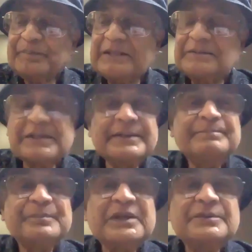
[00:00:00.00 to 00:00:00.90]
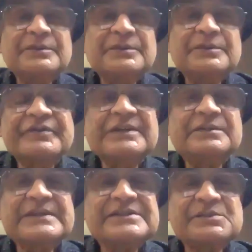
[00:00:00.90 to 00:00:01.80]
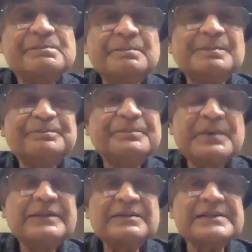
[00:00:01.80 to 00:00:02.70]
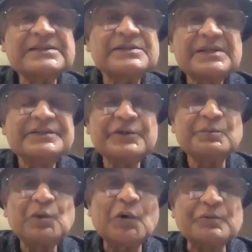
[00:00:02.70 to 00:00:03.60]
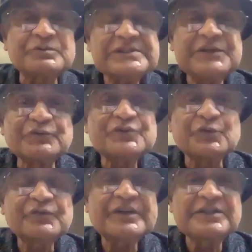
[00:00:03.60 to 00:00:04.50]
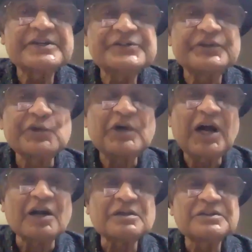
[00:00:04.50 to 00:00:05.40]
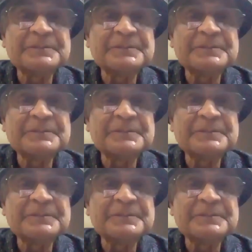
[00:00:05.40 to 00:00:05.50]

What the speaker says: And you should feel this in your bones, you should feel this in your heart,